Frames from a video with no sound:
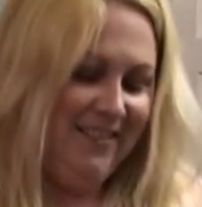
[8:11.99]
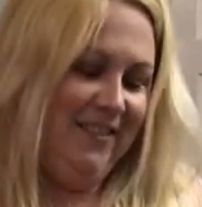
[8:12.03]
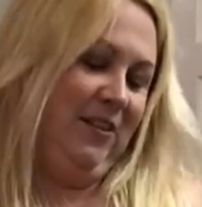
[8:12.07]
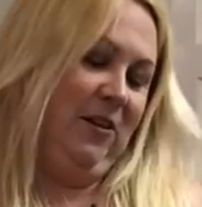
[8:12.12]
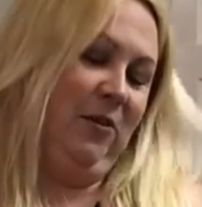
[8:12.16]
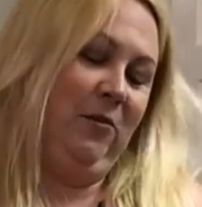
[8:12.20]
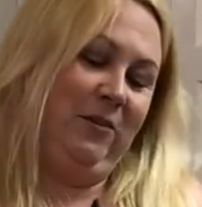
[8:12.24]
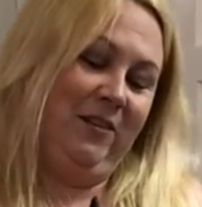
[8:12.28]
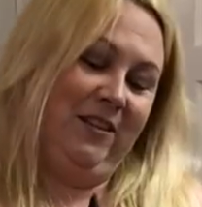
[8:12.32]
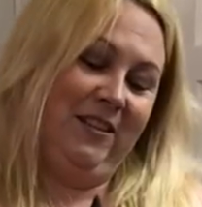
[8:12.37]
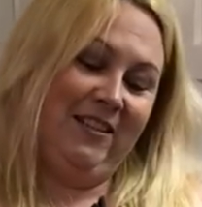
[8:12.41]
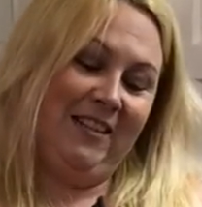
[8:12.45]

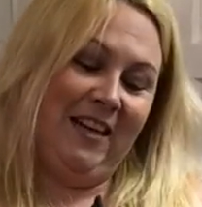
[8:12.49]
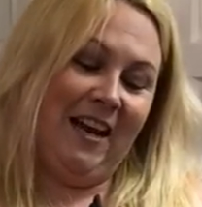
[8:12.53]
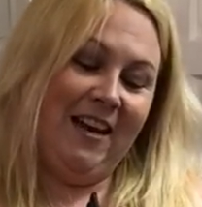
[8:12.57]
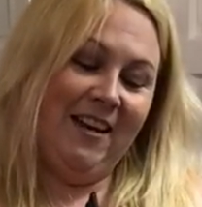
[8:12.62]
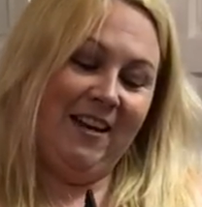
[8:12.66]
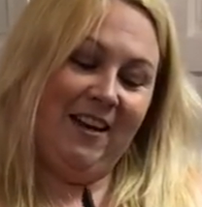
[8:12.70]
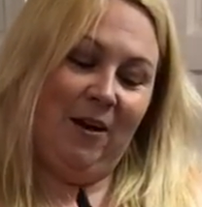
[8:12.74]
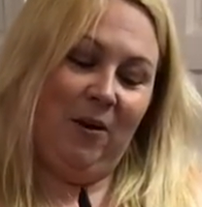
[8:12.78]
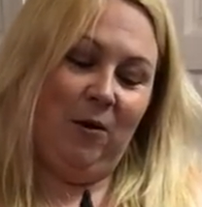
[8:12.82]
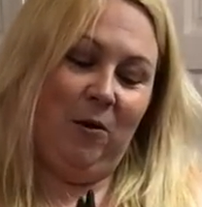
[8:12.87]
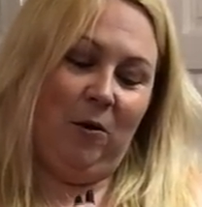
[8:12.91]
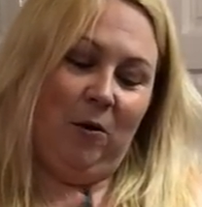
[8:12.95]
So to
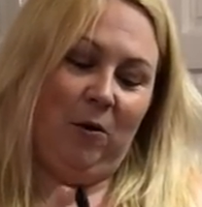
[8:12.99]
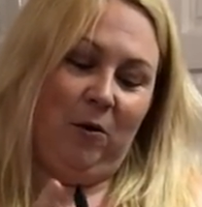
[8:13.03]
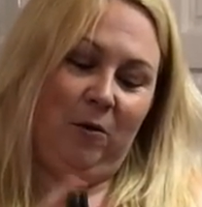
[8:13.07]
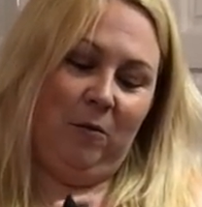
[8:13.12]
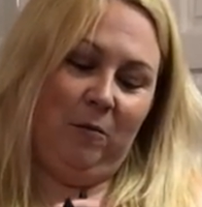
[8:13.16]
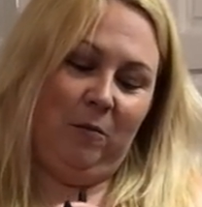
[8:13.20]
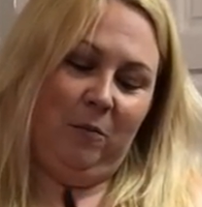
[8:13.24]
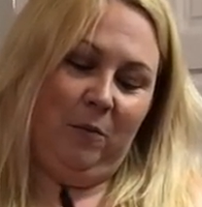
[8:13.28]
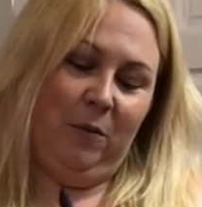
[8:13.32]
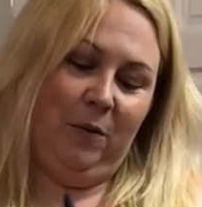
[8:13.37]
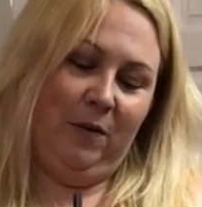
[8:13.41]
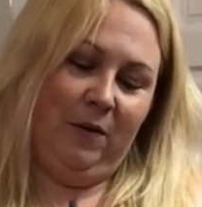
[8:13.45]
stand it
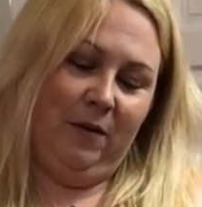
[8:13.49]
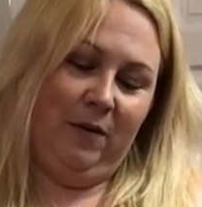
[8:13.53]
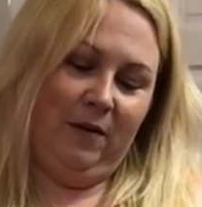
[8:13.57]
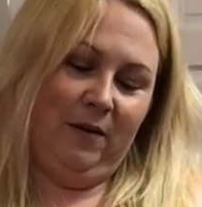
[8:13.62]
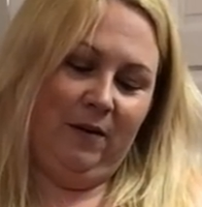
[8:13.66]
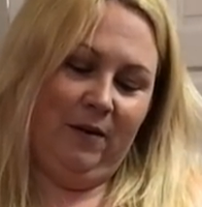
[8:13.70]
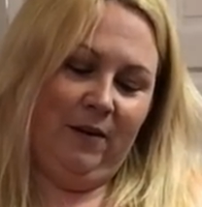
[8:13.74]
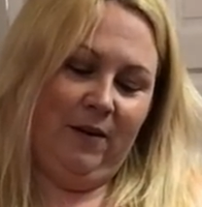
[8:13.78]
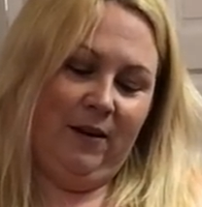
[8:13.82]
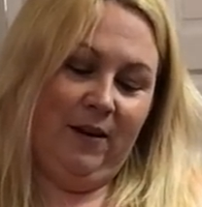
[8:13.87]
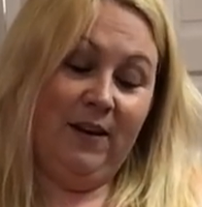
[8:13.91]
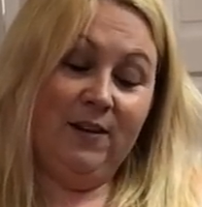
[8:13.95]
up,
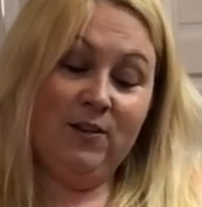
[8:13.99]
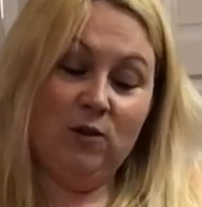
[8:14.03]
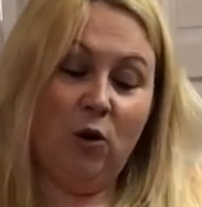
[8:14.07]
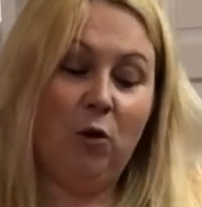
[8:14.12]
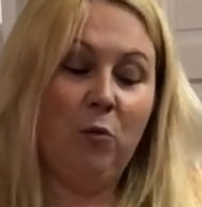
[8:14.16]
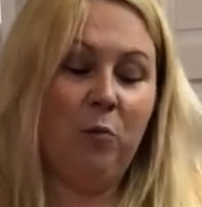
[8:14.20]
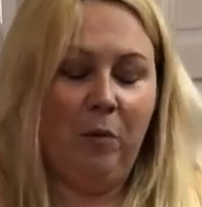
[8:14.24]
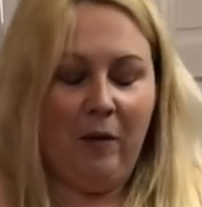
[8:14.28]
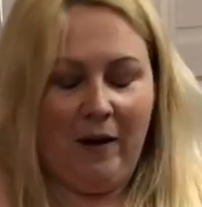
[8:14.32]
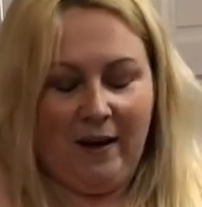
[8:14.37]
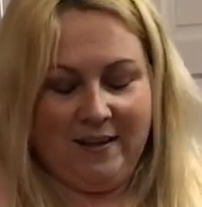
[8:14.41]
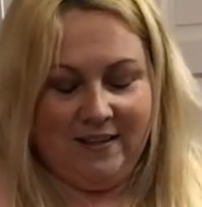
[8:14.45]
it's
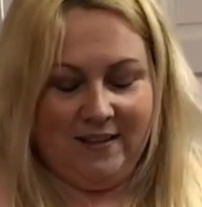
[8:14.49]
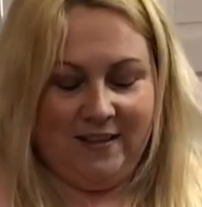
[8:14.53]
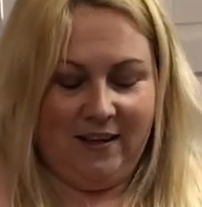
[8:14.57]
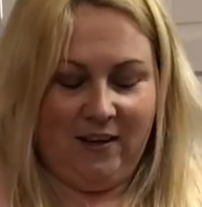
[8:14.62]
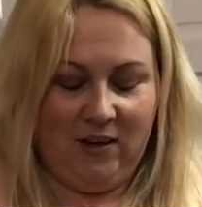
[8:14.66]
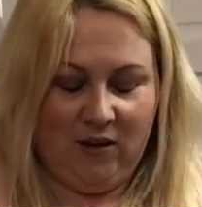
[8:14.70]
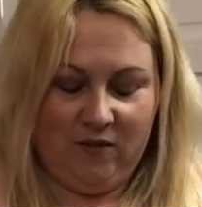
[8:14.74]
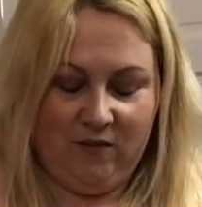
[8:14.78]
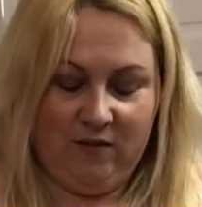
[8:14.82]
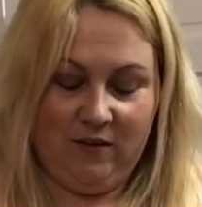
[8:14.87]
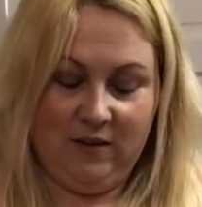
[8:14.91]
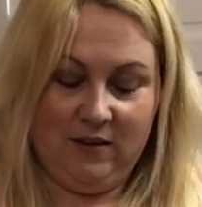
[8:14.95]
all
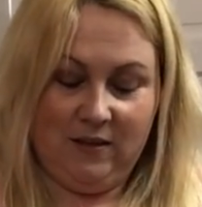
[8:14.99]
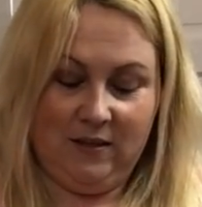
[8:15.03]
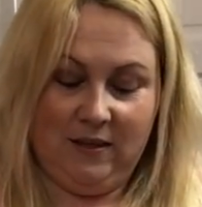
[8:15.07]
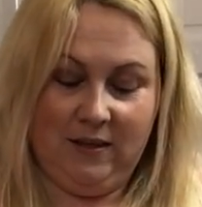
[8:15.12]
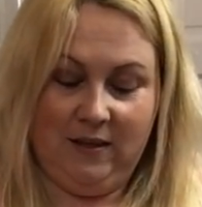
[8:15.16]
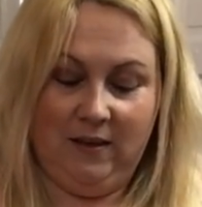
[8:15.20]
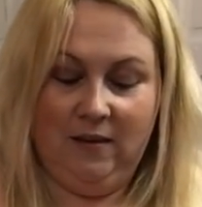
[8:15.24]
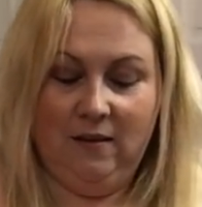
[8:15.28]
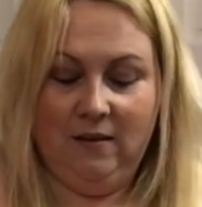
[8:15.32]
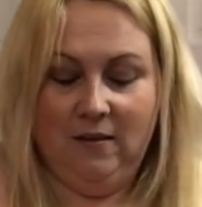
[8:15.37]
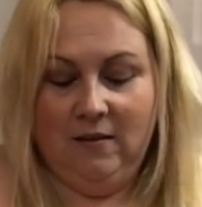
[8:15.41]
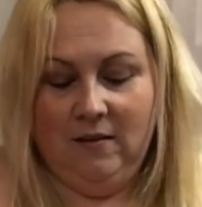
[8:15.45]
plastic,
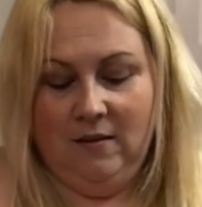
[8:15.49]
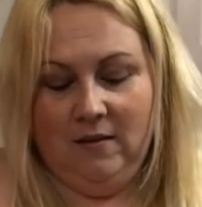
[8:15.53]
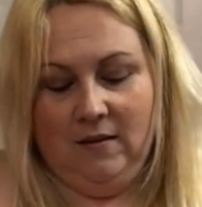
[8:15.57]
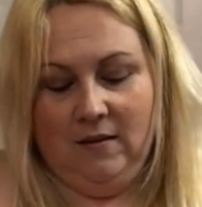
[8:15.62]
obviously.